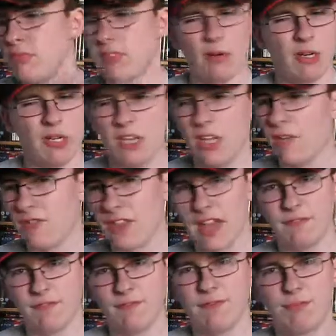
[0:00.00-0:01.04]
You know, I loved
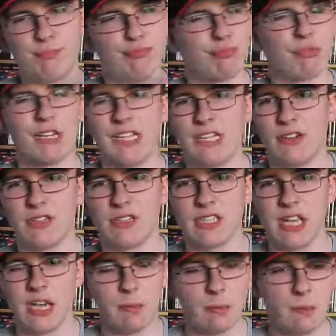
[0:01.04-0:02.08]
that.
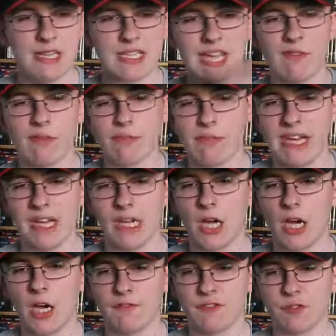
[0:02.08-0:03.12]
Brilliant. And we went to have a meal
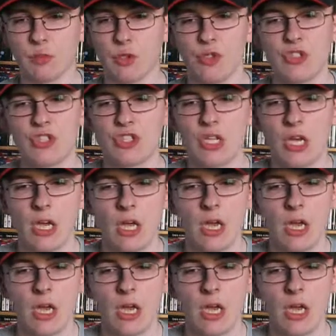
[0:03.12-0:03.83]
afterwards,